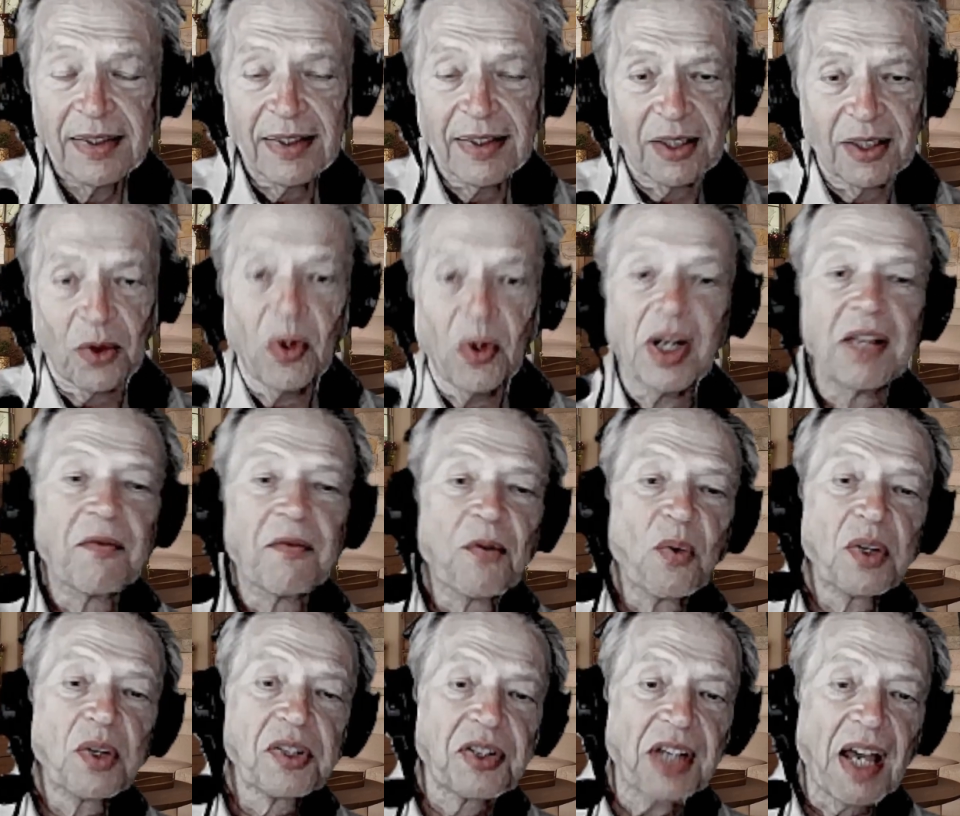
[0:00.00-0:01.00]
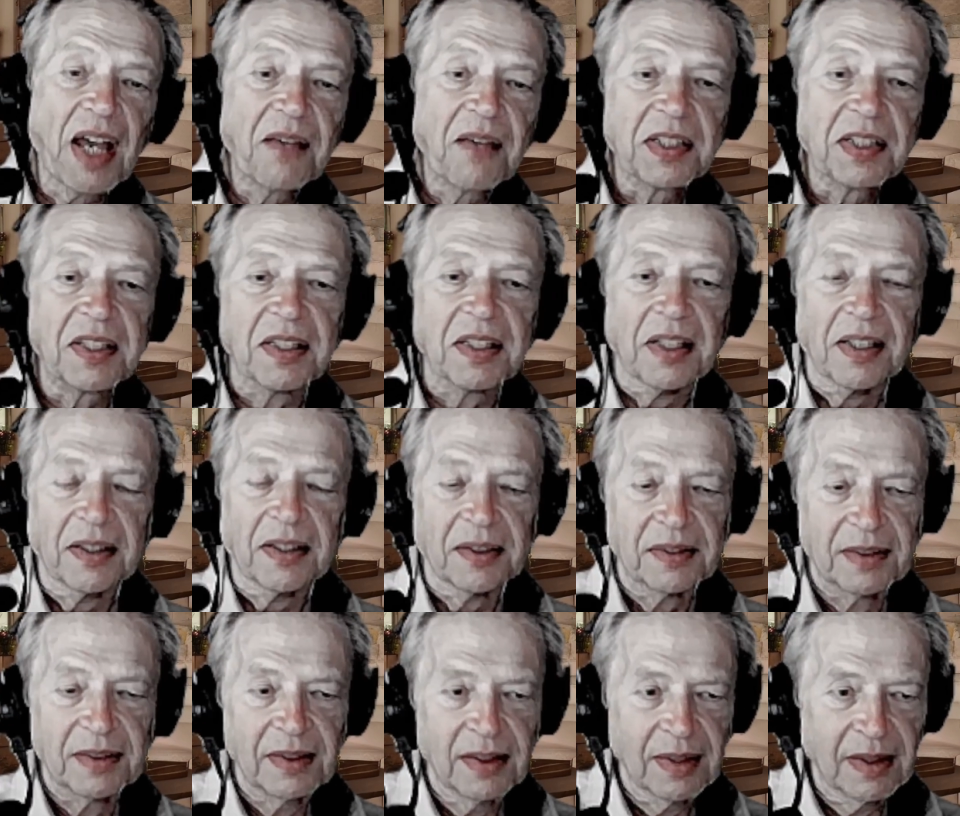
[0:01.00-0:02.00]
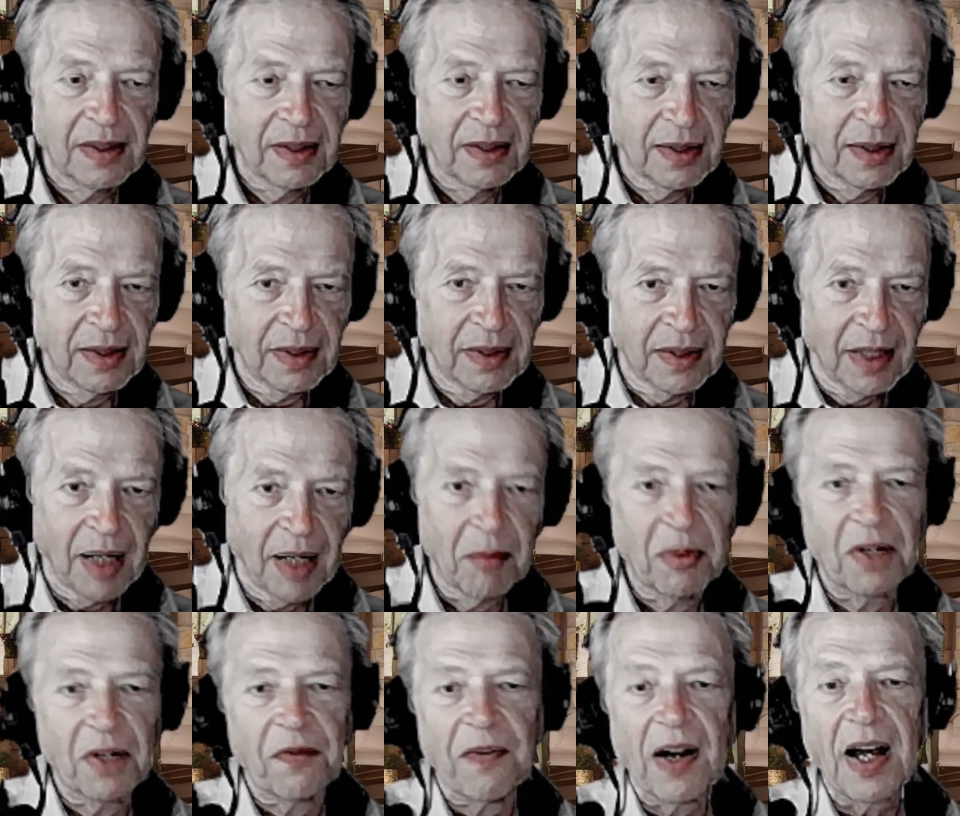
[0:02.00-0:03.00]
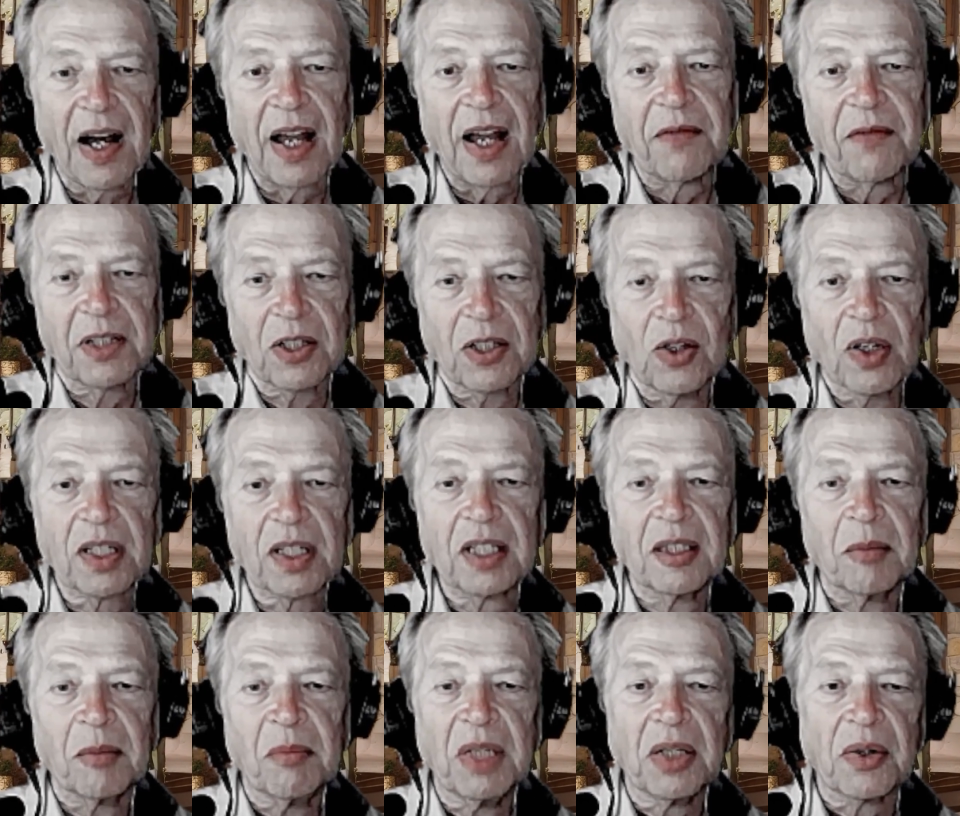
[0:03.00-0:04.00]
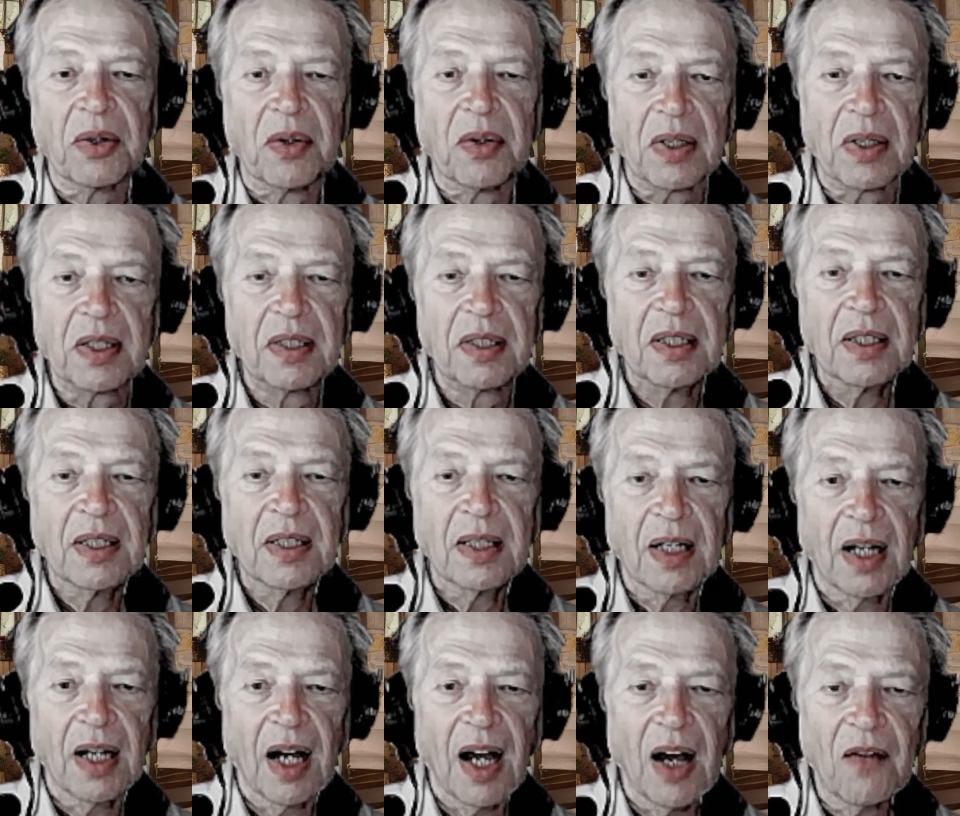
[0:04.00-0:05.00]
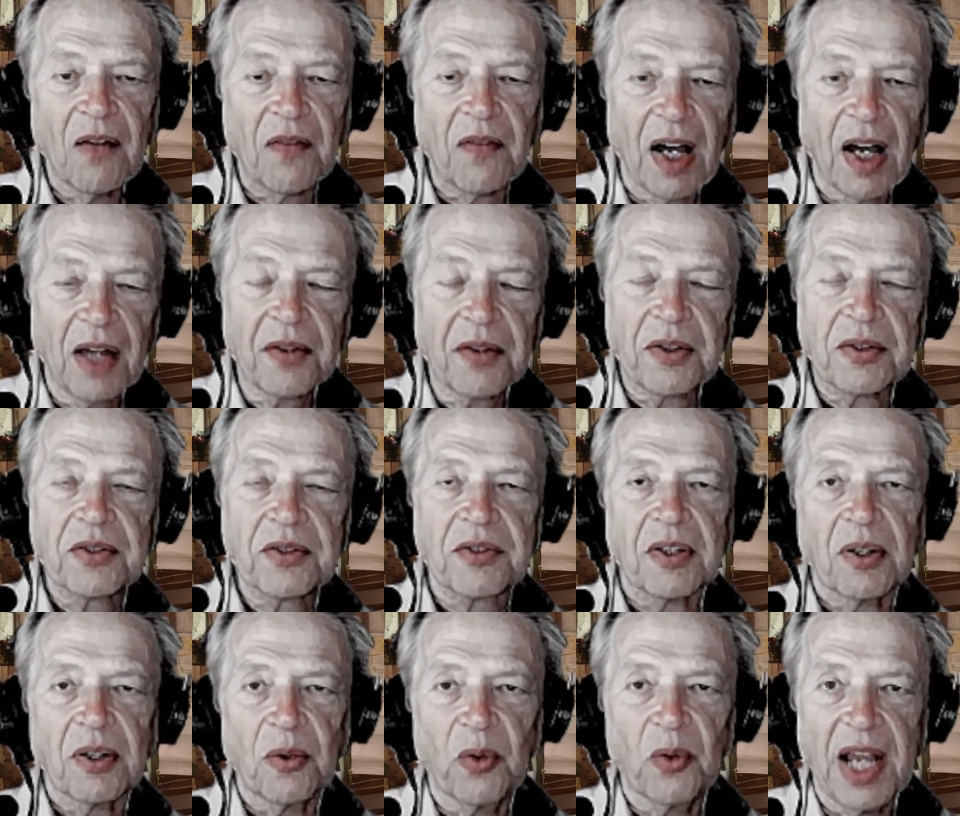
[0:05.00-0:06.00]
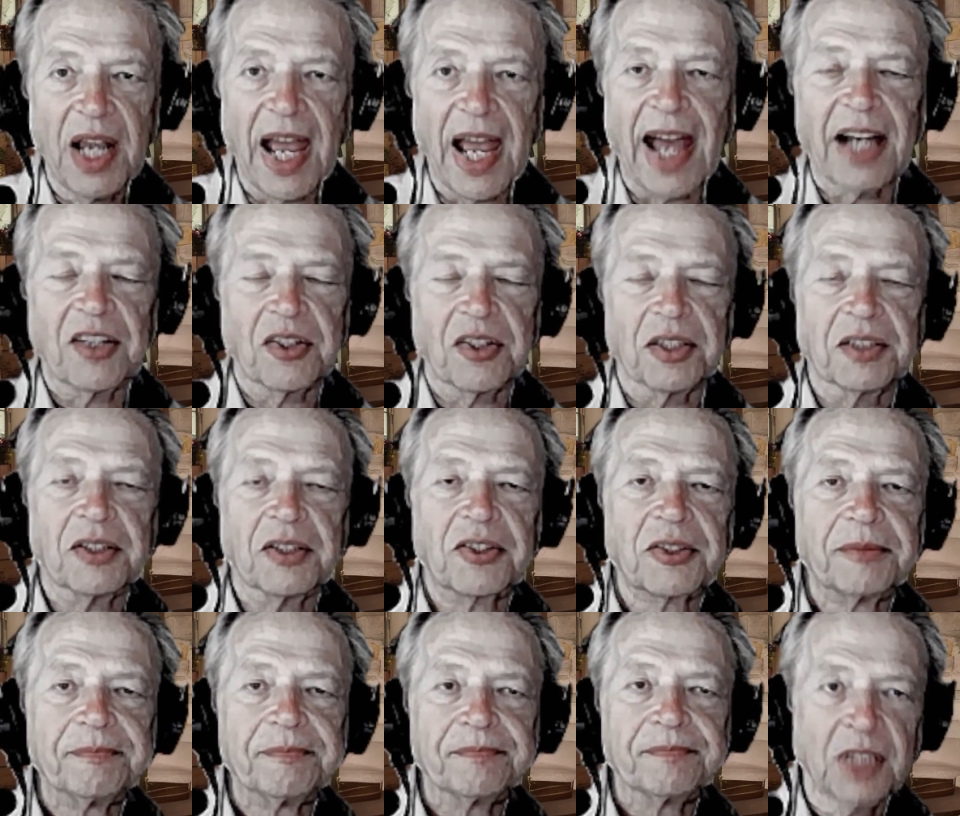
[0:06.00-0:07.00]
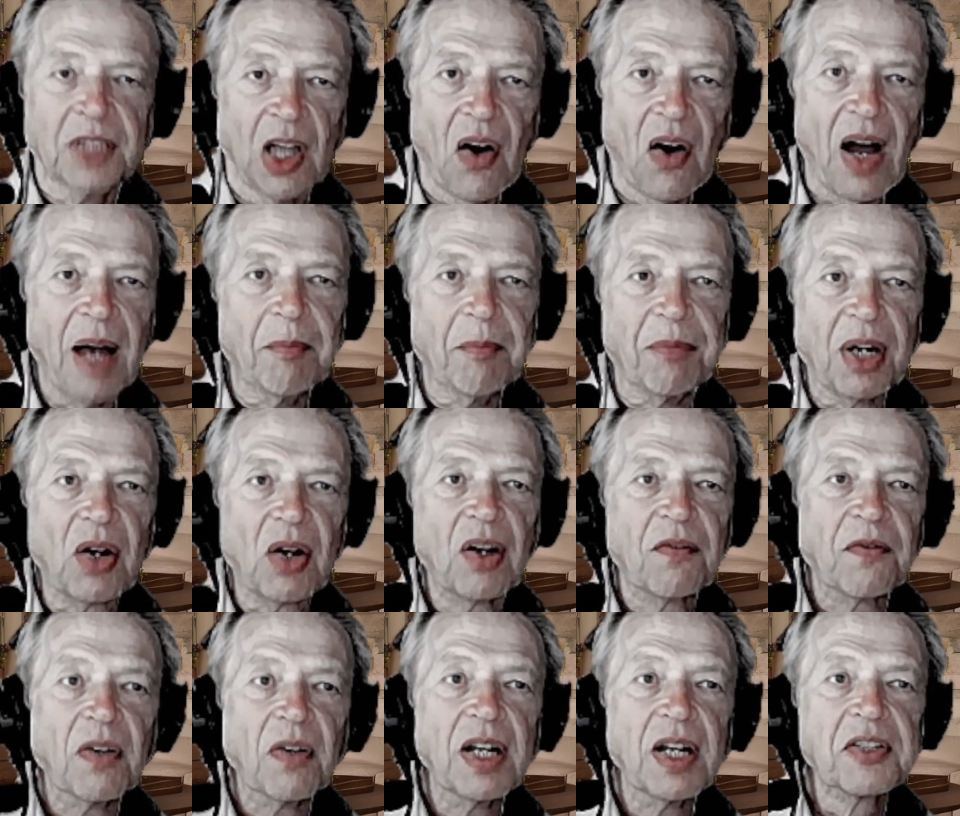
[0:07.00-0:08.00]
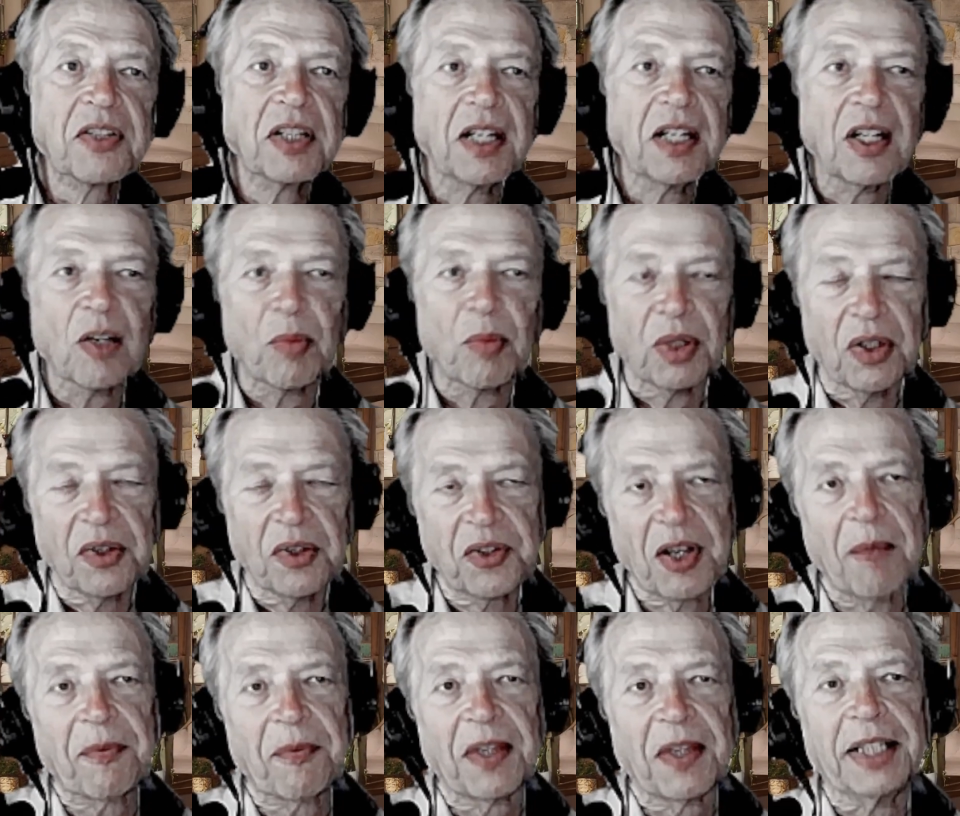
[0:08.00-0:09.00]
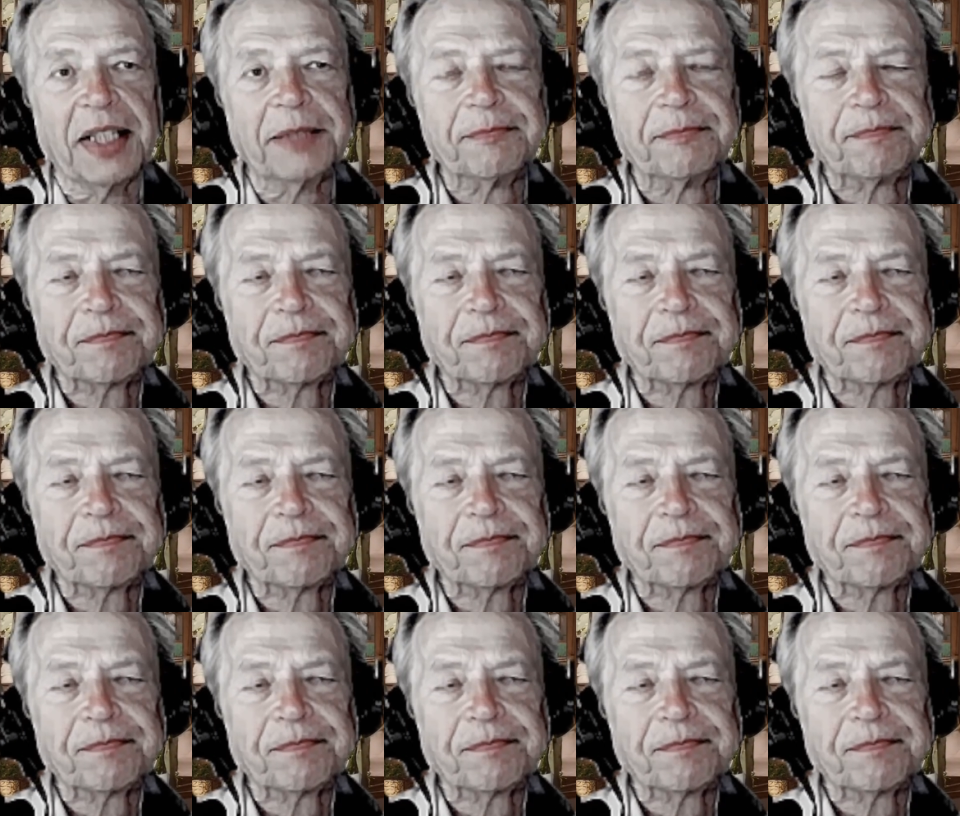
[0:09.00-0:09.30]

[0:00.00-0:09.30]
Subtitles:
24/7. Number 5 is look in the mirror of others' reactions. Now, I'm paraphrasing here, but there's something